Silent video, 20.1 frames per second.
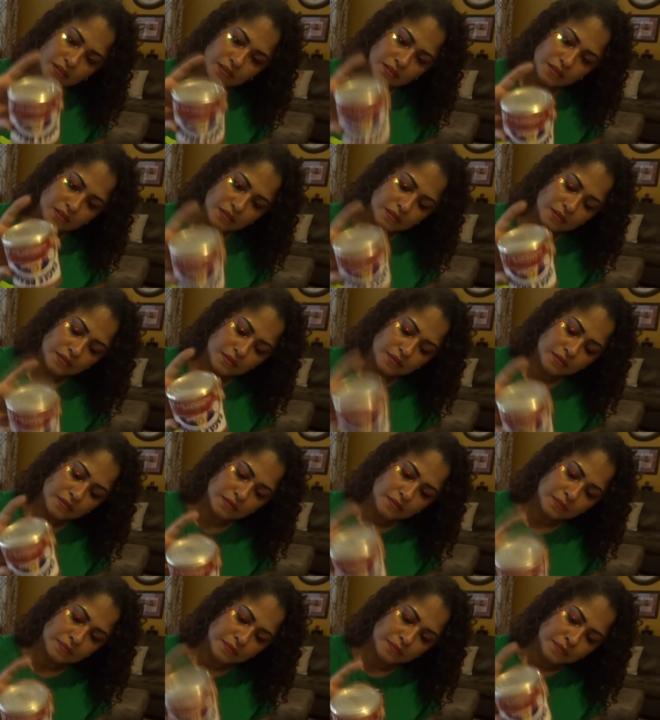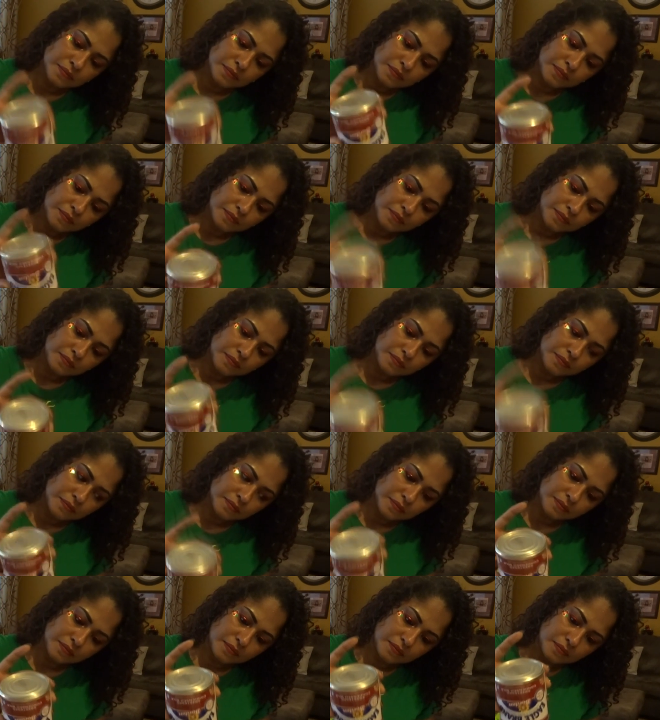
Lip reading: (silence)